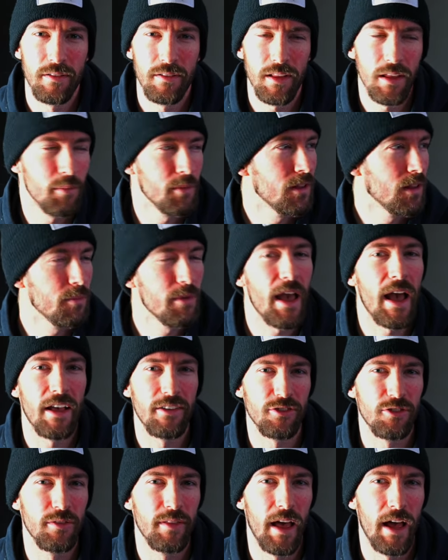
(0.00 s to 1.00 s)
Let me
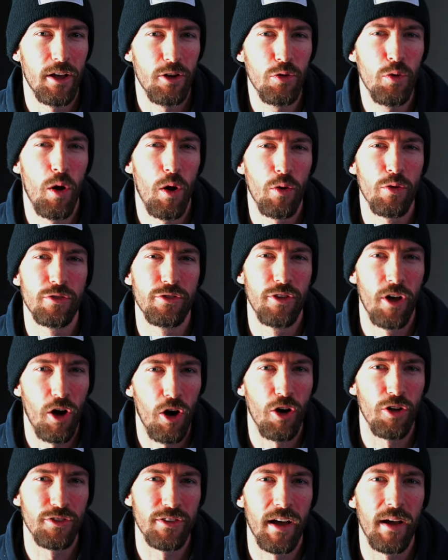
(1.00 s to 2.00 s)
ask you that. Who holds the
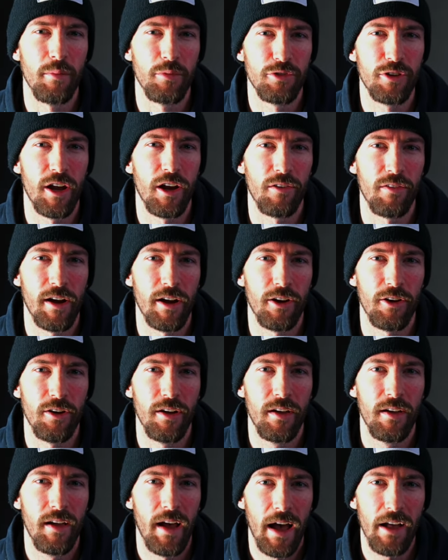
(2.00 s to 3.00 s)
all-time scare record?
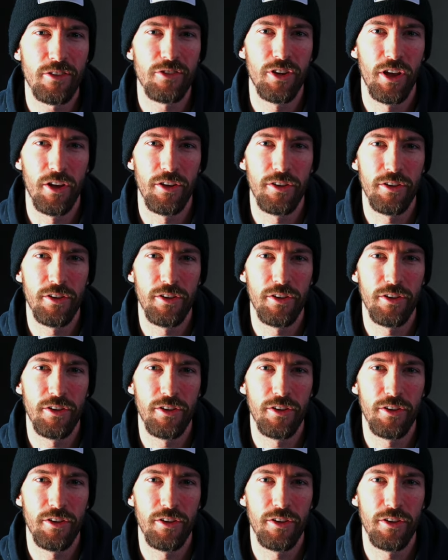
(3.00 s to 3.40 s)
I'll tell